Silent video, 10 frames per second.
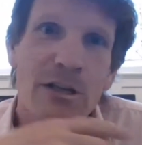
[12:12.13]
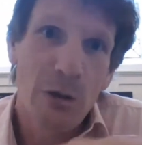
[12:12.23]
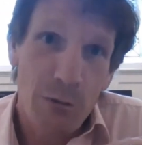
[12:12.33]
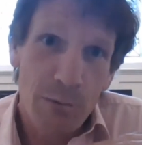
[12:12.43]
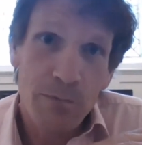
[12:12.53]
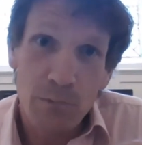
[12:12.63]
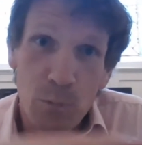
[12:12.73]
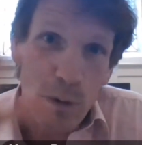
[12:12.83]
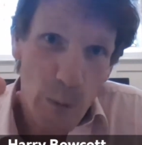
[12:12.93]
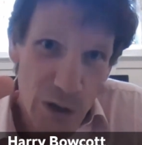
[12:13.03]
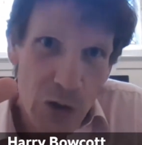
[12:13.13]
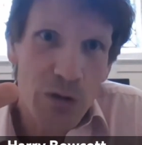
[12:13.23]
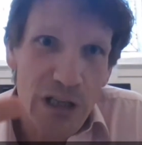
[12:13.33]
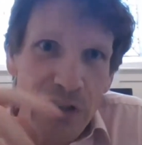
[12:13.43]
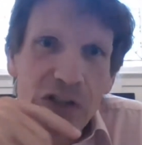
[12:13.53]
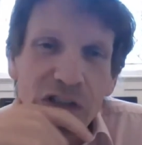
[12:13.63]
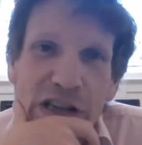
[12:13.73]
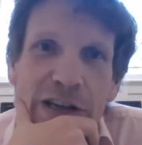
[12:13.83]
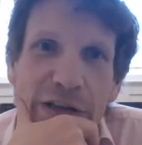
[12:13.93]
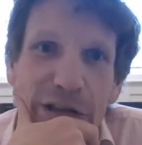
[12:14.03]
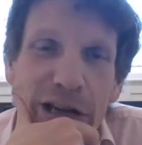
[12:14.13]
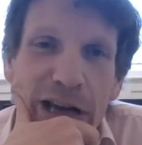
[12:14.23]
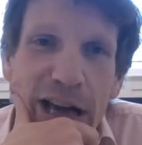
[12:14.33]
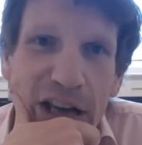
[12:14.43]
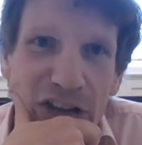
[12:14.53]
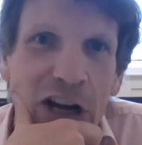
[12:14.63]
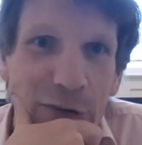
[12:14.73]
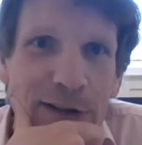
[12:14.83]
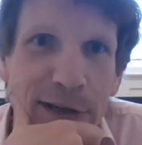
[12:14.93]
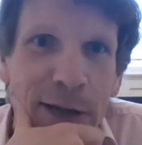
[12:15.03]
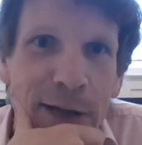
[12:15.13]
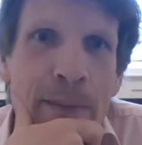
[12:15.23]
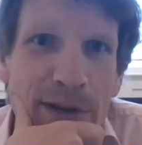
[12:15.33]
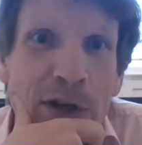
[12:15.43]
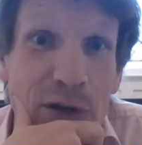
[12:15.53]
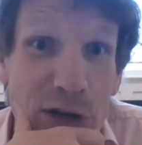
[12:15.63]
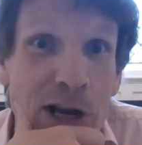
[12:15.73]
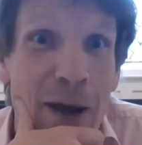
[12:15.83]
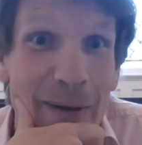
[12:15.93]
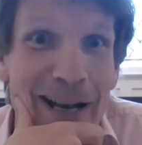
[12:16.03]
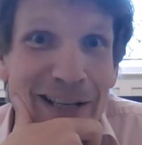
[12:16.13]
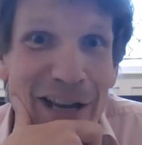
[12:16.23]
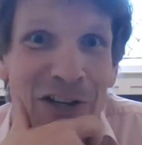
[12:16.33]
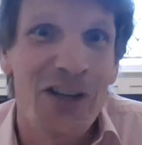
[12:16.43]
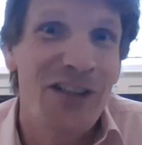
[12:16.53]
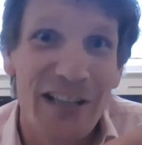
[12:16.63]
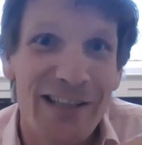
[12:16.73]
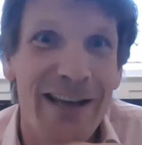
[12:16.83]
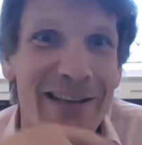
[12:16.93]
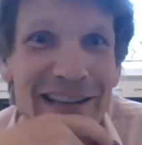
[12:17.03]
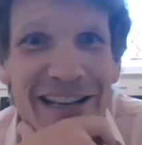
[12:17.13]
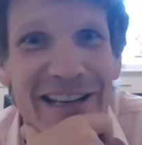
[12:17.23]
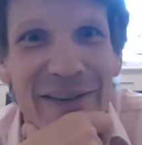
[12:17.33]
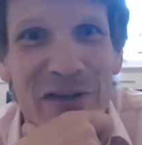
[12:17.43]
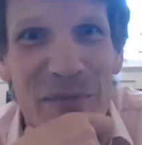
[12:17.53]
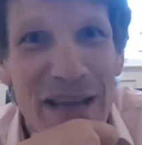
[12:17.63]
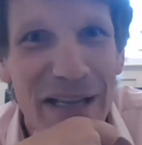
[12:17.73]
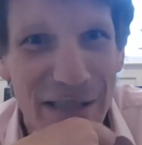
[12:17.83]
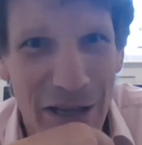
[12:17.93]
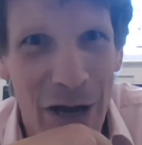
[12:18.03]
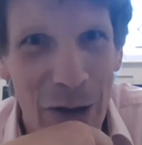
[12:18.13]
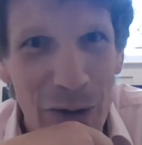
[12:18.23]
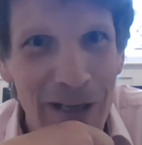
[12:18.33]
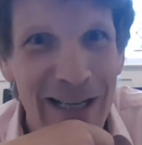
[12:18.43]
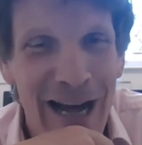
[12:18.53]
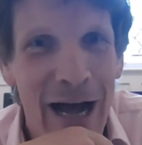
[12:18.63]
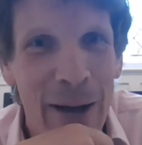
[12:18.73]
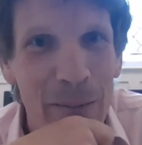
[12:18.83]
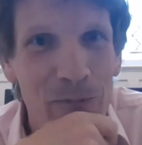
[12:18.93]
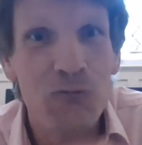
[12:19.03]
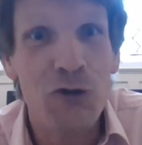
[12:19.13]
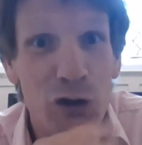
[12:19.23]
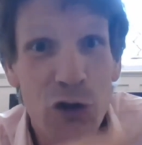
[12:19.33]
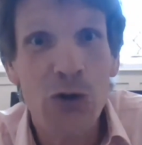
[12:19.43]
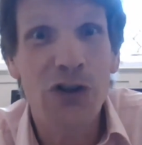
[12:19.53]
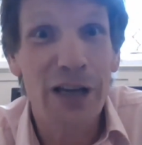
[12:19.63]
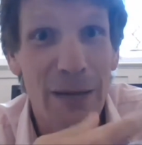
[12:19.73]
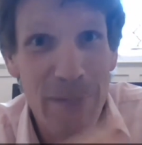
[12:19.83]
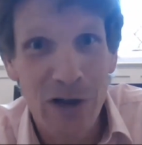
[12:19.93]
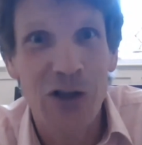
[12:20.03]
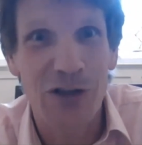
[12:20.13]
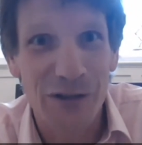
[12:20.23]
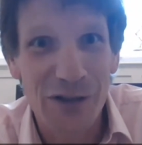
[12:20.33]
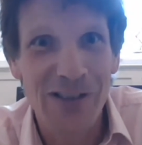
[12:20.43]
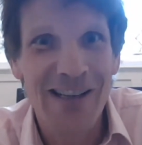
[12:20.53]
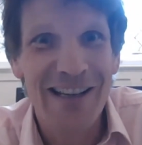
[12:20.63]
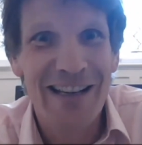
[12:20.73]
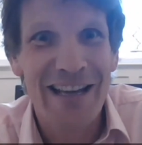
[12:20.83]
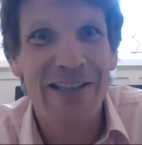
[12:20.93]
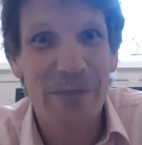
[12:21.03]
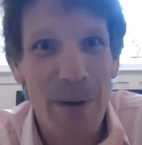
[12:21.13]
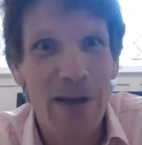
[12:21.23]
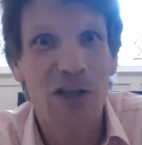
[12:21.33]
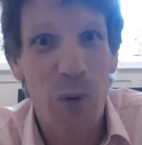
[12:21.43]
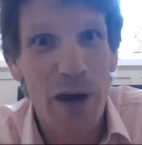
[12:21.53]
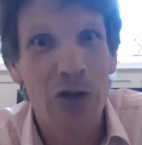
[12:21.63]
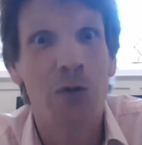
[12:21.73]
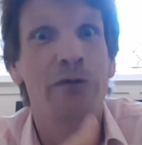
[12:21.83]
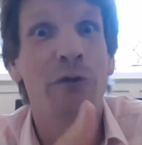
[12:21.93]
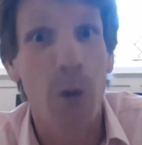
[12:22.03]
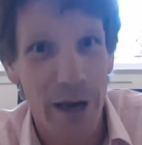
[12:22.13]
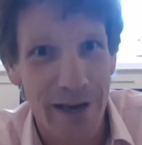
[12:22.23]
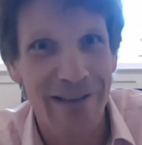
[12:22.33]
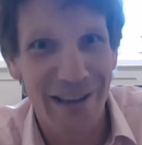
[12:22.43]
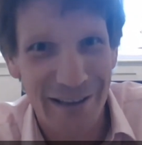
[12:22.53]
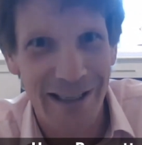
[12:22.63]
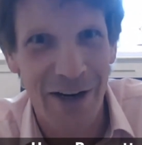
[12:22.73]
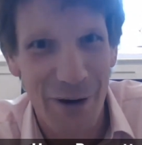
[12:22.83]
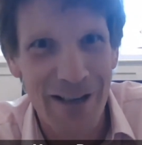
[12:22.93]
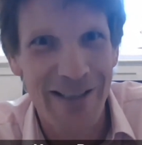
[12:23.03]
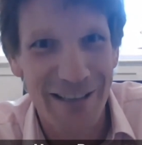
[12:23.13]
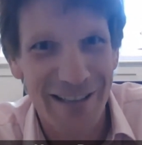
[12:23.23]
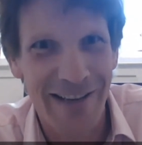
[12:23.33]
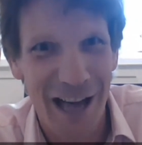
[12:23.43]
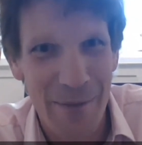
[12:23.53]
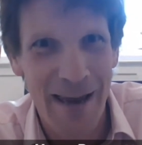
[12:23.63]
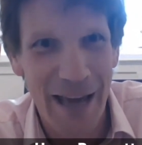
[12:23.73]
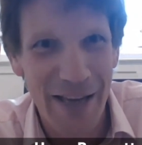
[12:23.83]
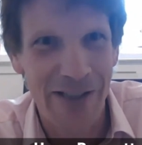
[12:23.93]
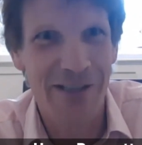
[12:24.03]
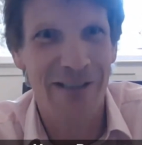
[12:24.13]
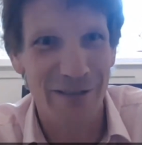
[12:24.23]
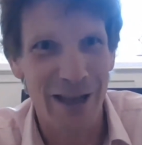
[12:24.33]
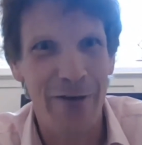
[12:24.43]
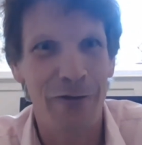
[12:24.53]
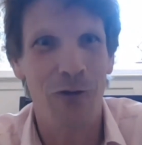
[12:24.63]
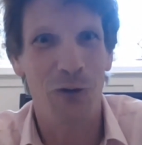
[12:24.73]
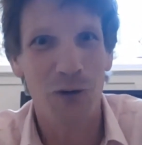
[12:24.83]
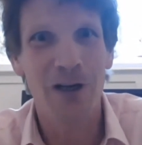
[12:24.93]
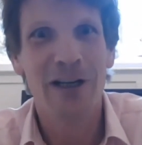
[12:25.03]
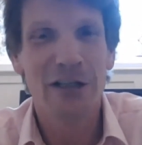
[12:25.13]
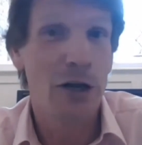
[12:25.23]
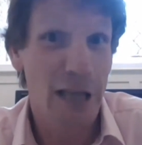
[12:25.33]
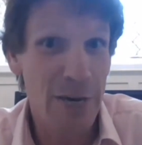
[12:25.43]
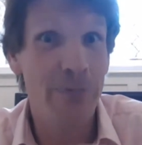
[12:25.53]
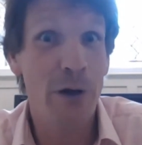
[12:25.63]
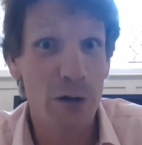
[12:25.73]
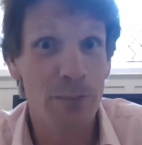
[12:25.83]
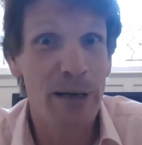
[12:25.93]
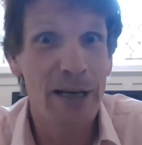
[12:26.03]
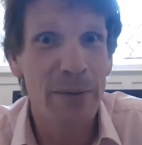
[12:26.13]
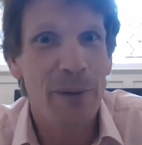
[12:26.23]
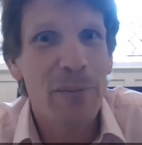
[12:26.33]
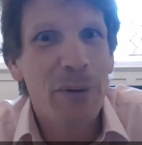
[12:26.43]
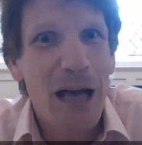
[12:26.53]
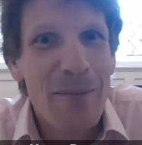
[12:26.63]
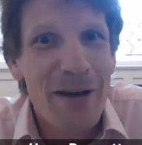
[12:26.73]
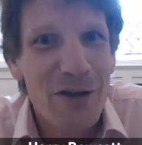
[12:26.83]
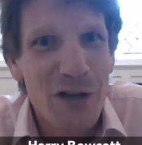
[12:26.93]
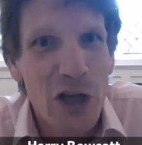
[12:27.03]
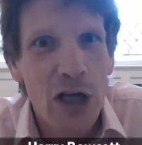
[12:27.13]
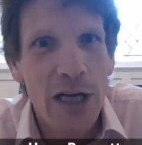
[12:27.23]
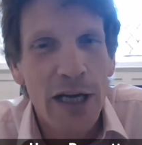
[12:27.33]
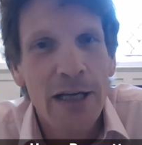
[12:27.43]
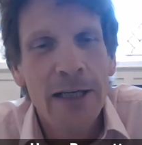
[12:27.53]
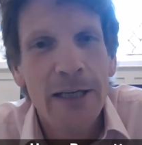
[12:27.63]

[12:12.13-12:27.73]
know, we do need to see accelerated commitments on decarbonization. As I said a few minutes ago, reducing emissions is the best way to avoid accelerated climate hazard, and therefore, you know, keep those billion people I mentioned earlier